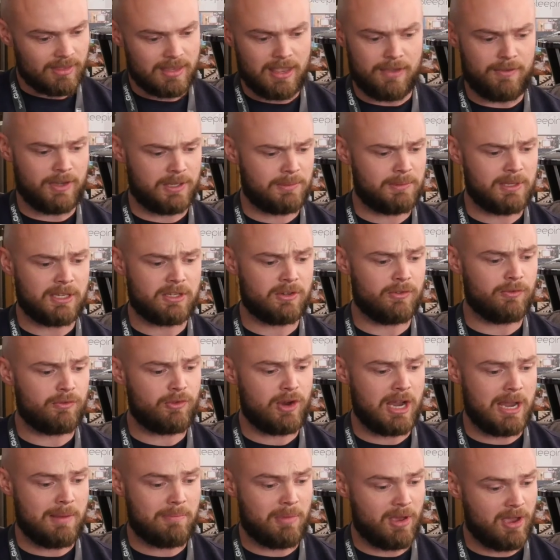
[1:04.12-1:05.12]
if it's position
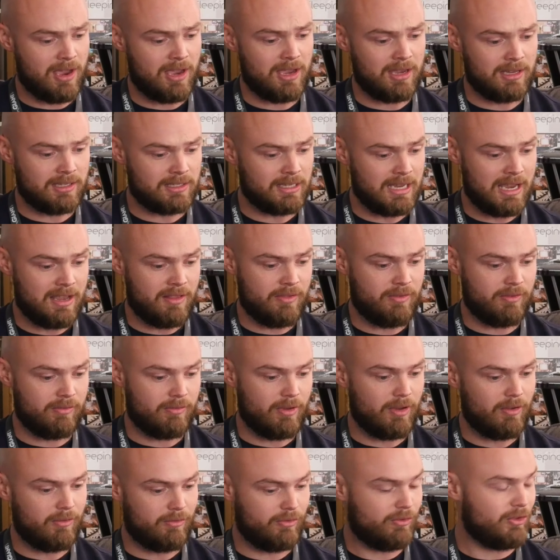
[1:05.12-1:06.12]
three but it's
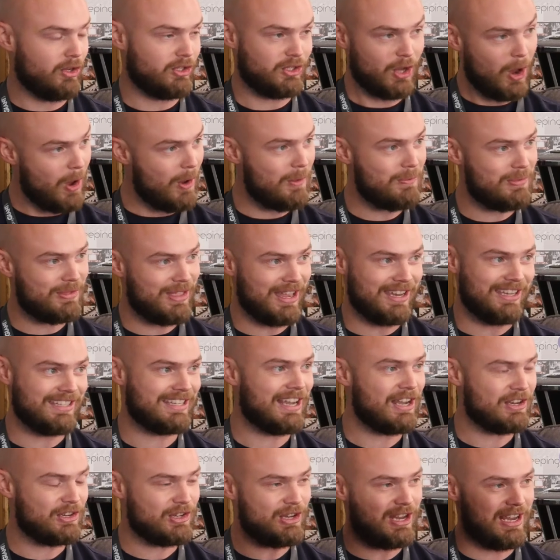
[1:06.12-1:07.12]
in the top, then it's
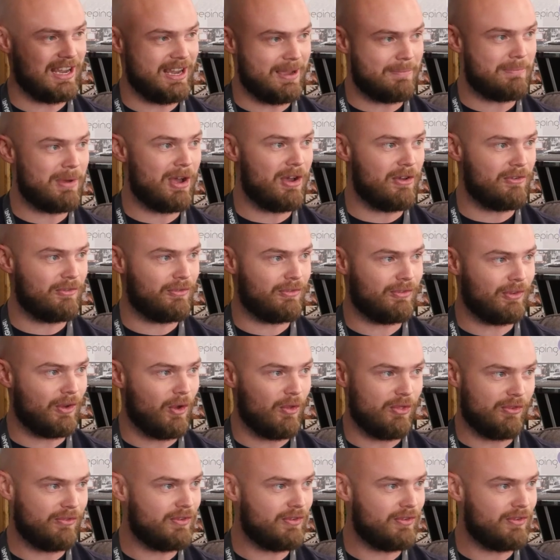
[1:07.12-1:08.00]
actually above on